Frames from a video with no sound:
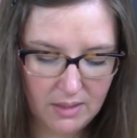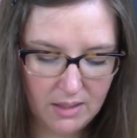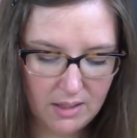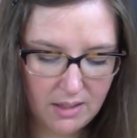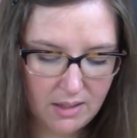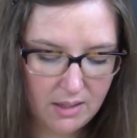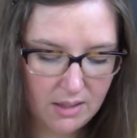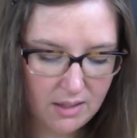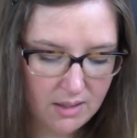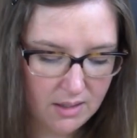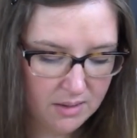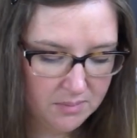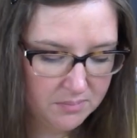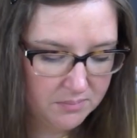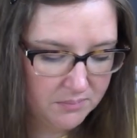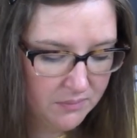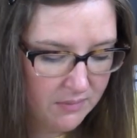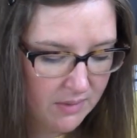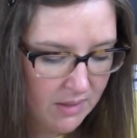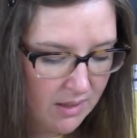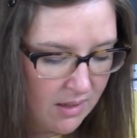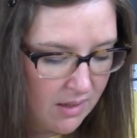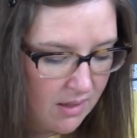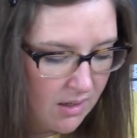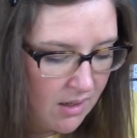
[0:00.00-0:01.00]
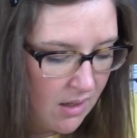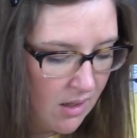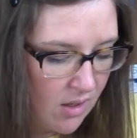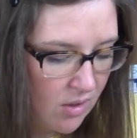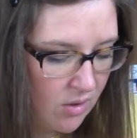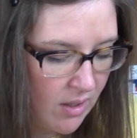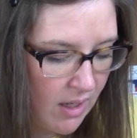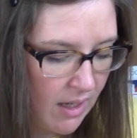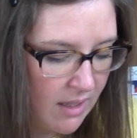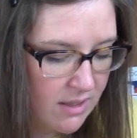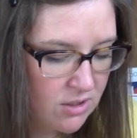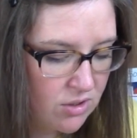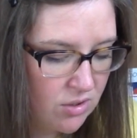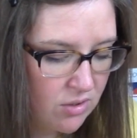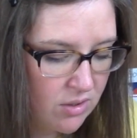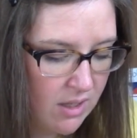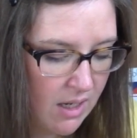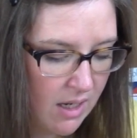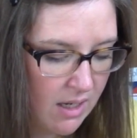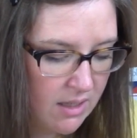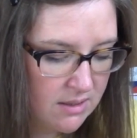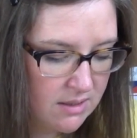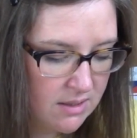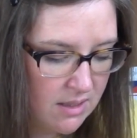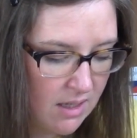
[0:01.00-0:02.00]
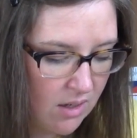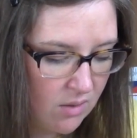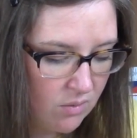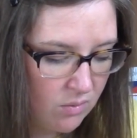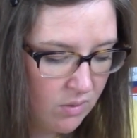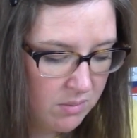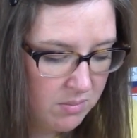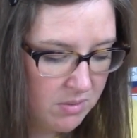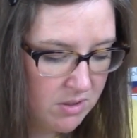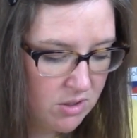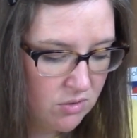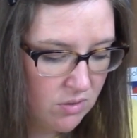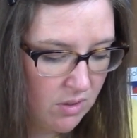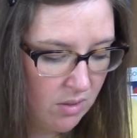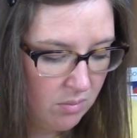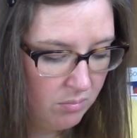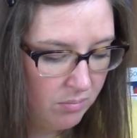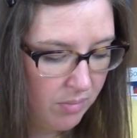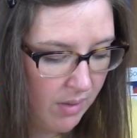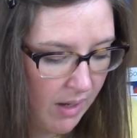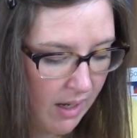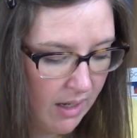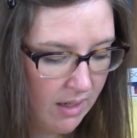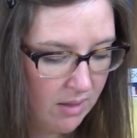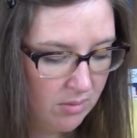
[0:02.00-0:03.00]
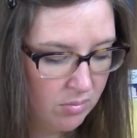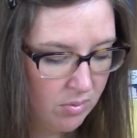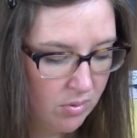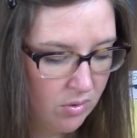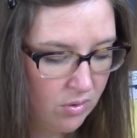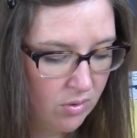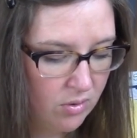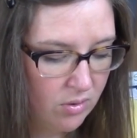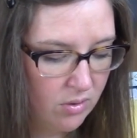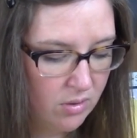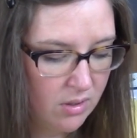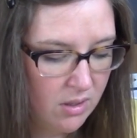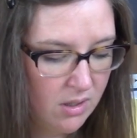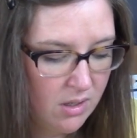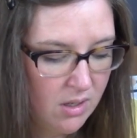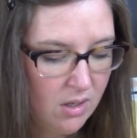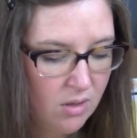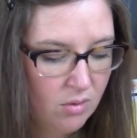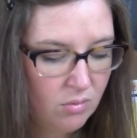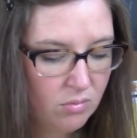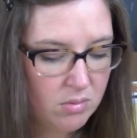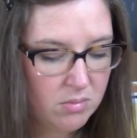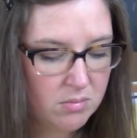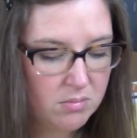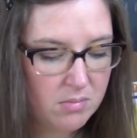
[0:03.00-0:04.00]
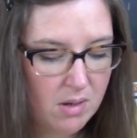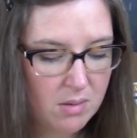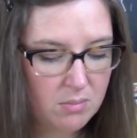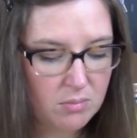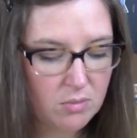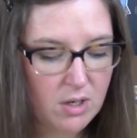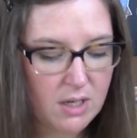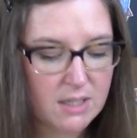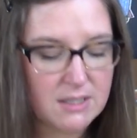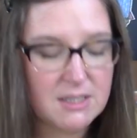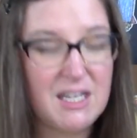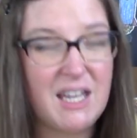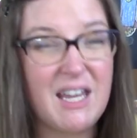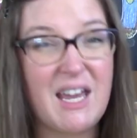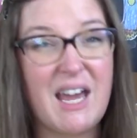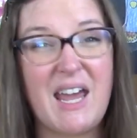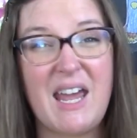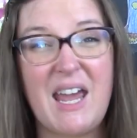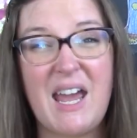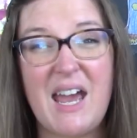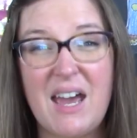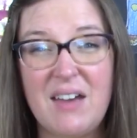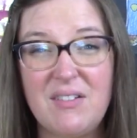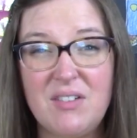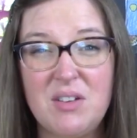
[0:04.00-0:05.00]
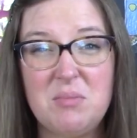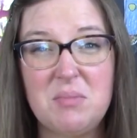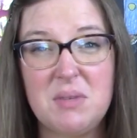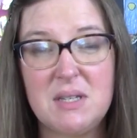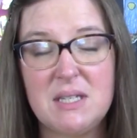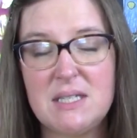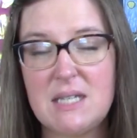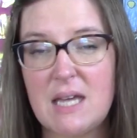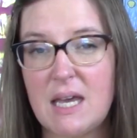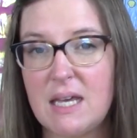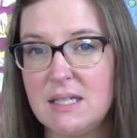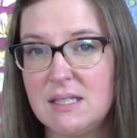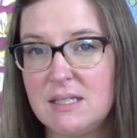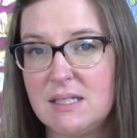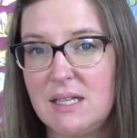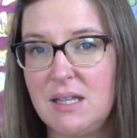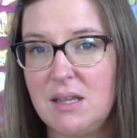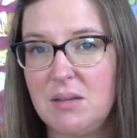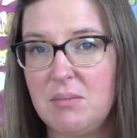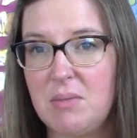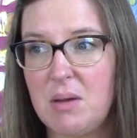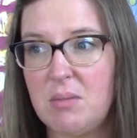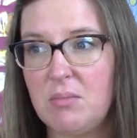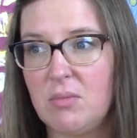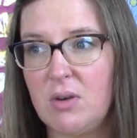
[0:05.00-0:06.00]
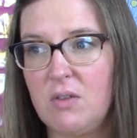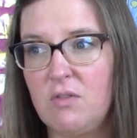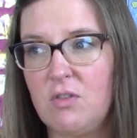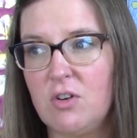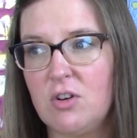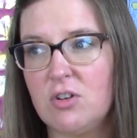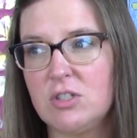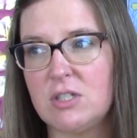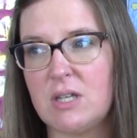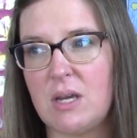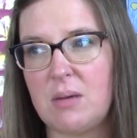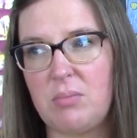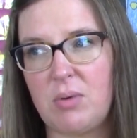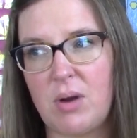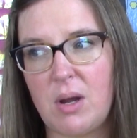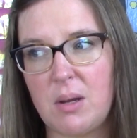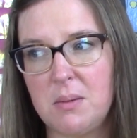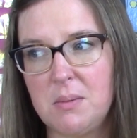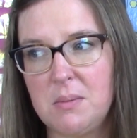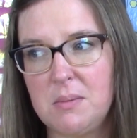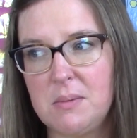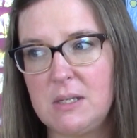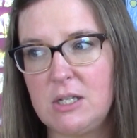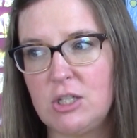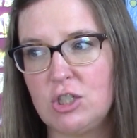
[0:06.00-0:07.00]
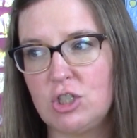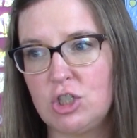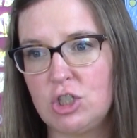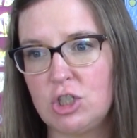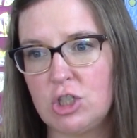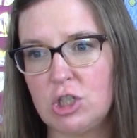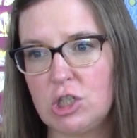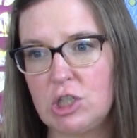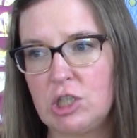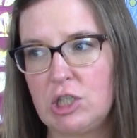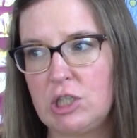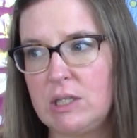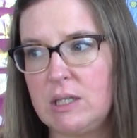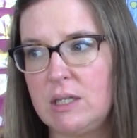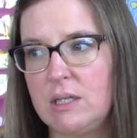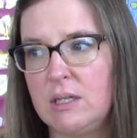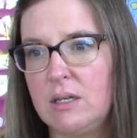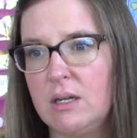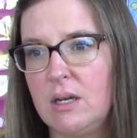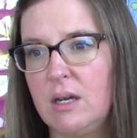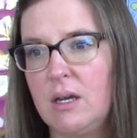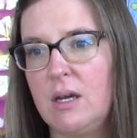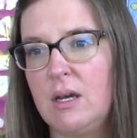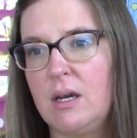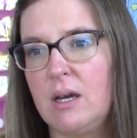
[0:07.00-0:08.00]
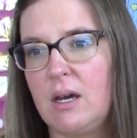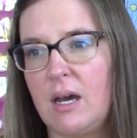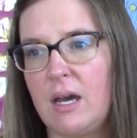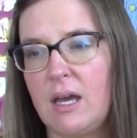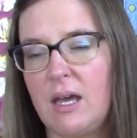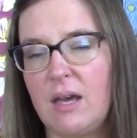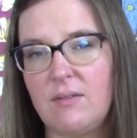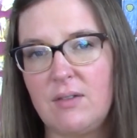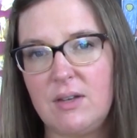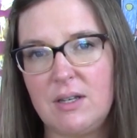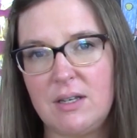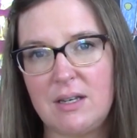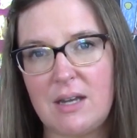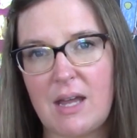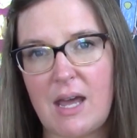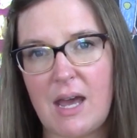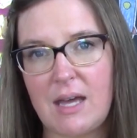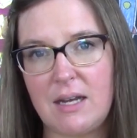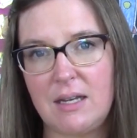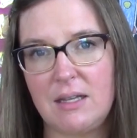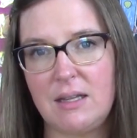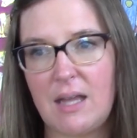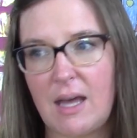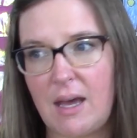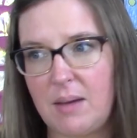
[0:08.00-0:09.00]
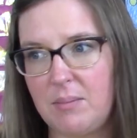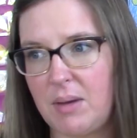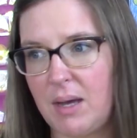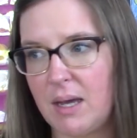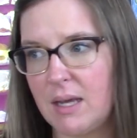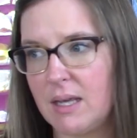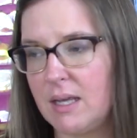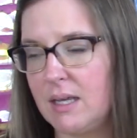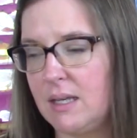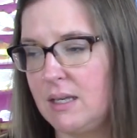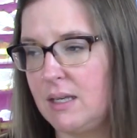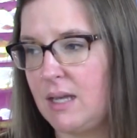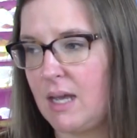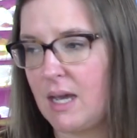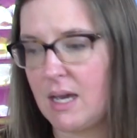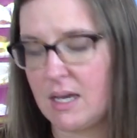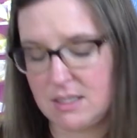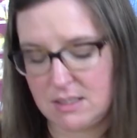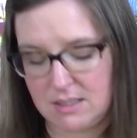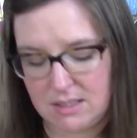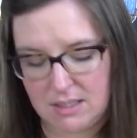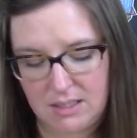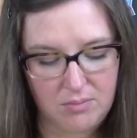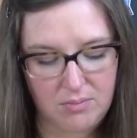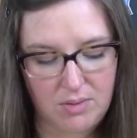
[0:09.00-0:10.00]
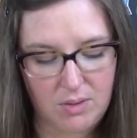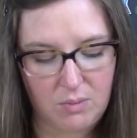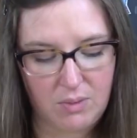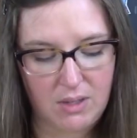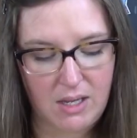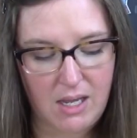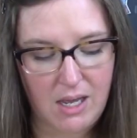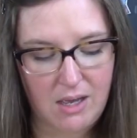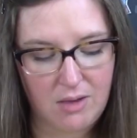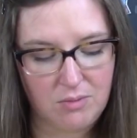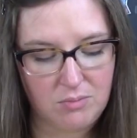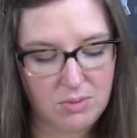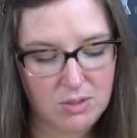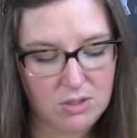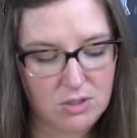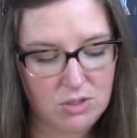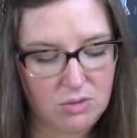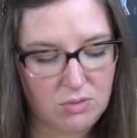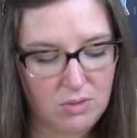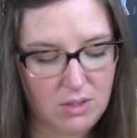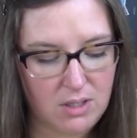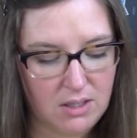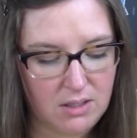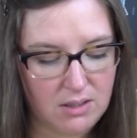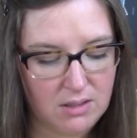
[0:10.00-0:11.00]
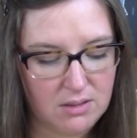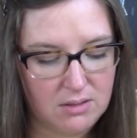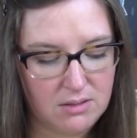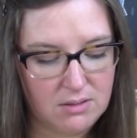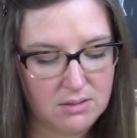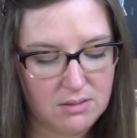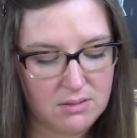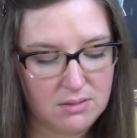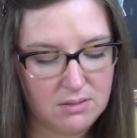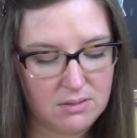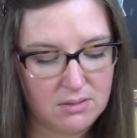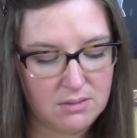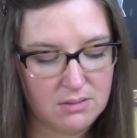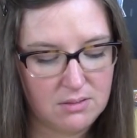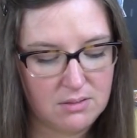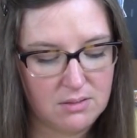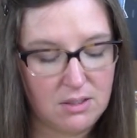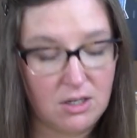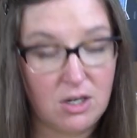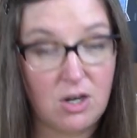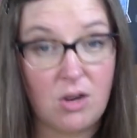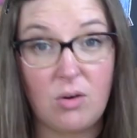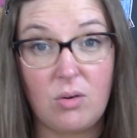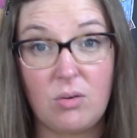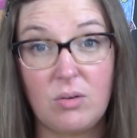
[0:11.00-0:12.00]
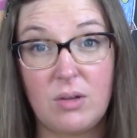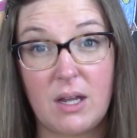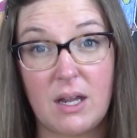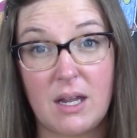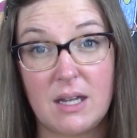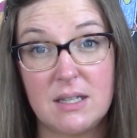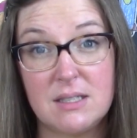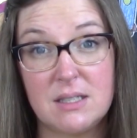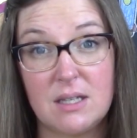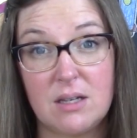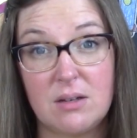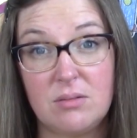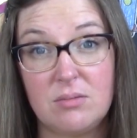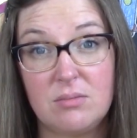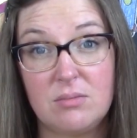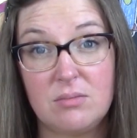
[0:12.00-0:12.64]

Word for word: Um, okay, so that's how we've been doing Bible. We're memorizing, I haven't been testing the memory verse. I probably should. I haven't added that back in yet, but we have been doing, you know, like I said,